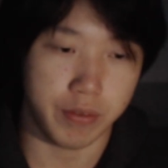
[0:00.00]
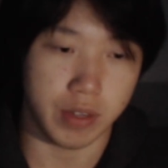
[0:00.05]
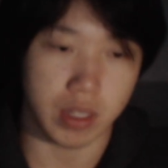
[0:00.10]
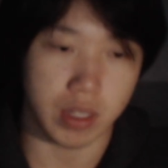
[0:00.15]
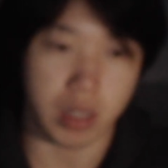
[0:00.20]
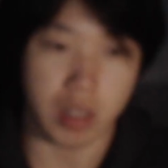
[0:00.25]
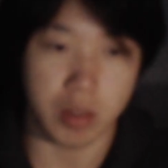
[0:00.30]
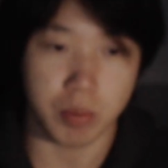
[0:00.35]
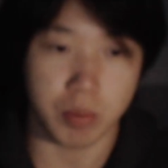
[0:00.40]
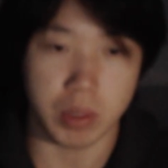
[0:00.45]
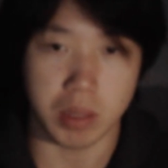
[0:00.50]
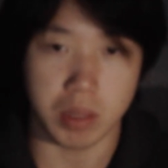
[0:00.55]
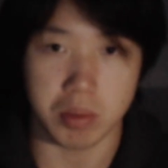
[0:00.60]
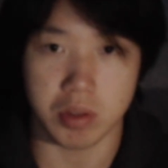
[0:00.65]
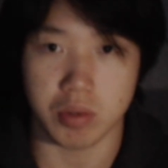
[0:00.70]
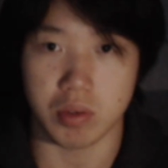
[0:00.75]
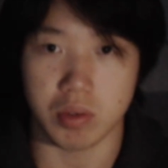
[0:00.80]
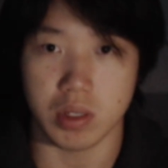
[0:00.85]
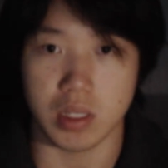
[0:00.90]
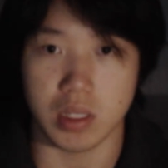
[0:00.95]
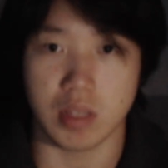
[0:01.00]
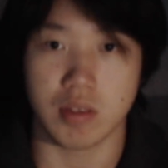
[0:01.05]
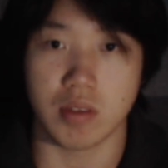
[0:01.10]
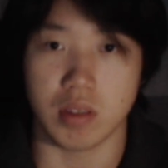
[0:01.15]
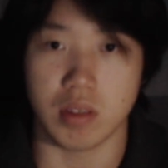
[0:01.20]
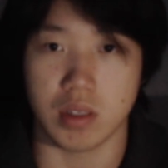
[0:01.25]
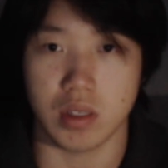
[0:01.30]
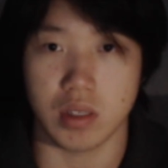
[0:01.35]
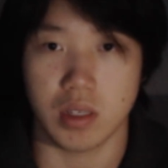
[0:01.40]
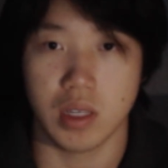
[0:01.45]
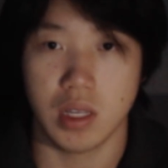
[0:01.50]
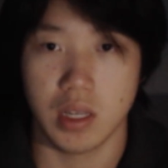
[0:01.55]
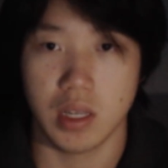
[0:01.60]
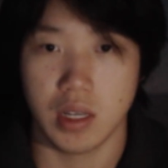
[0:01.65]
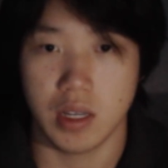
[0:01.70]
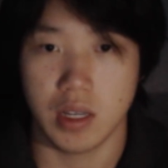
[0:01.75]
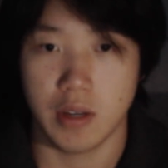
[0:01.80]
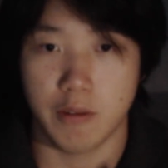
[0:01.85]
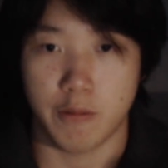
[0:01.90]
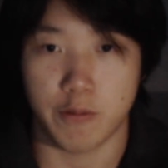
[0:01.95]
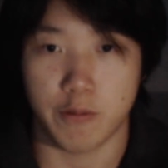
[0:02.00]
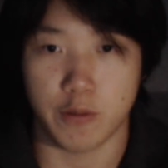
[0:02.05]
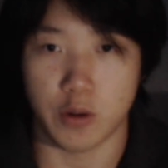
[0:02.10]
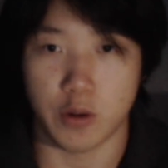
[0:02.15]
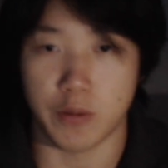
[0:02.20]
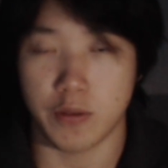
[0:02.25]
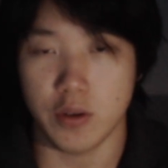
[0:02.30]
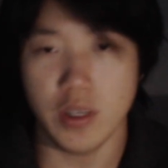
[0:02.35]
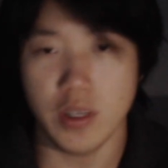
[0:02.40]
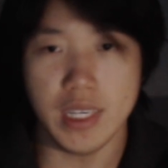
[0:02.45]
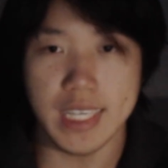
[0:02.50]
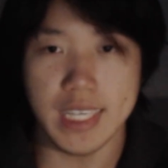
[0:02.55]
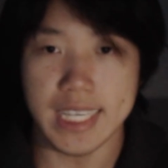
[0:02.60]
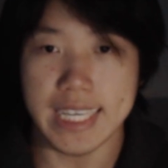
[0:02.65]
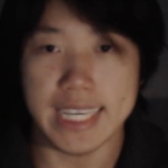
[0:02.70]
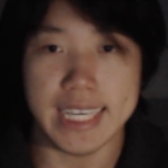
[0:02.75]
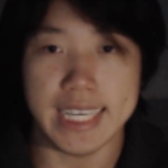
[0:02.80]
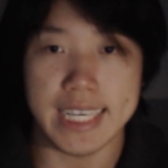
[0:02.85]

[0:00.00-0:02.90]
and I'll be able to release it for free.